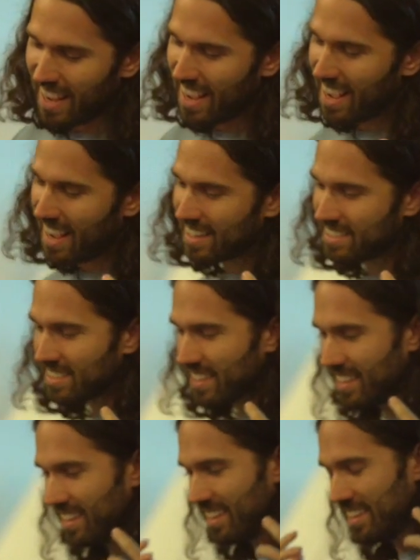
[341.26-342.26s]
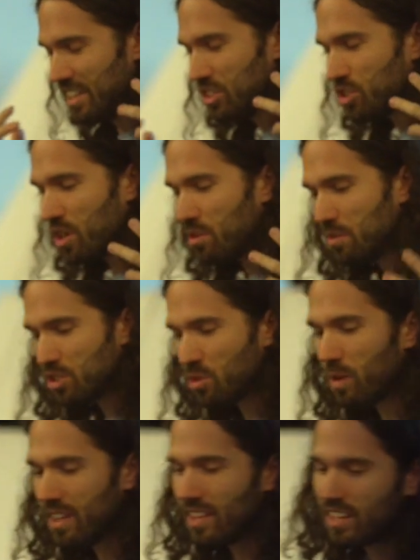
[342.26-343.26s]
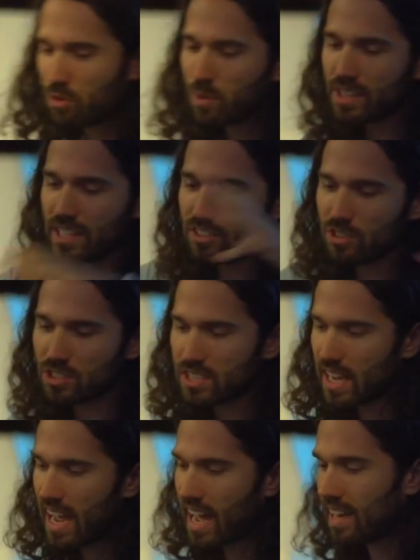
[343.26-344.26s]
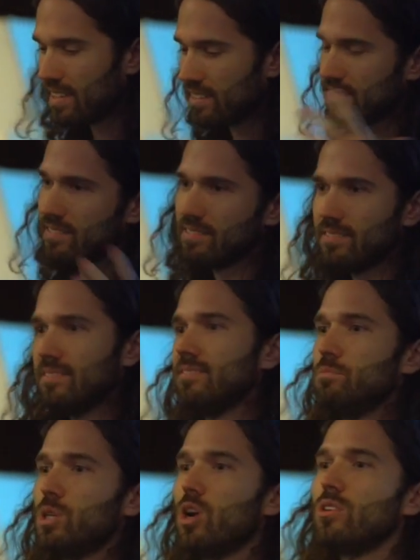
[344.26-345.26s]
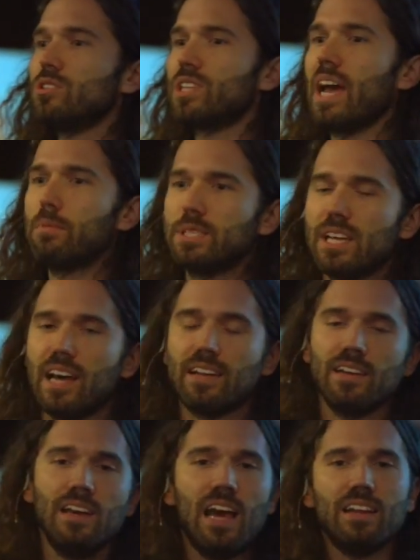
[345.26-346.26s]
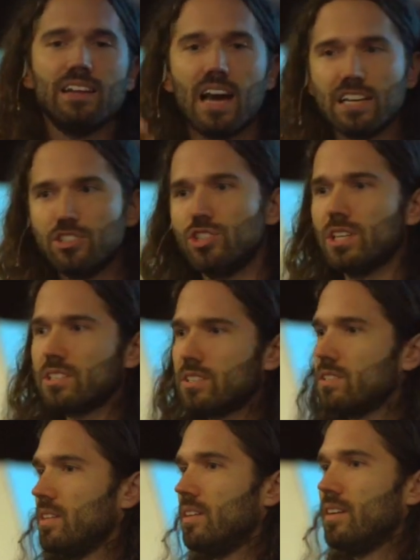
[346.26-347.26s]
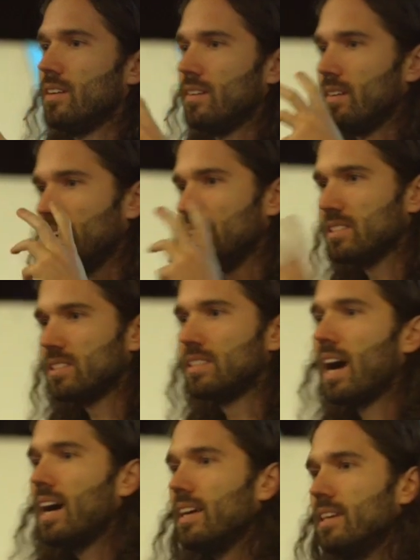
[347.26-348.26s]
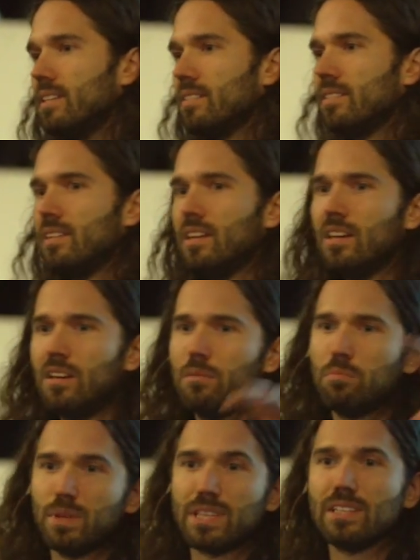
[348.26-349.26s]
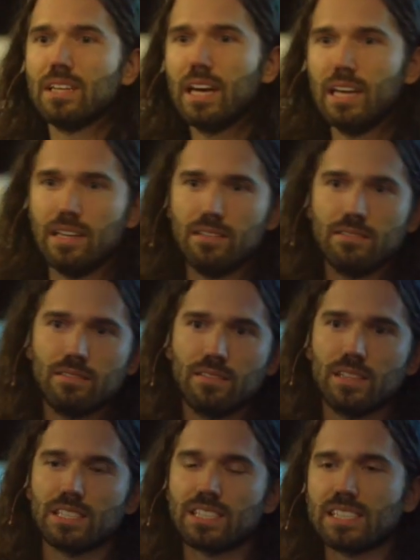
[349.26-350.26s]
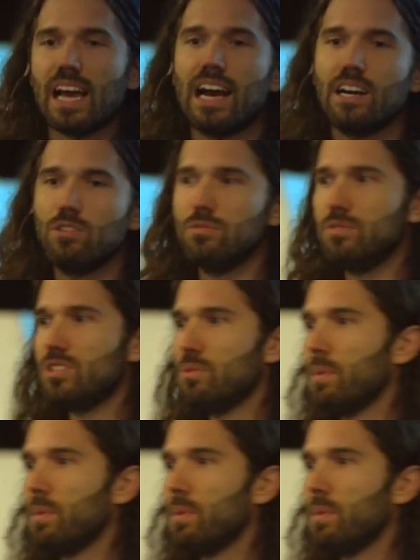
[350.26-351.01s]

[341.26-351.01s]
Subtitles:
And so what did they do? Well, they looked at Makolo's habitat, not just his diet, but the light, the sound,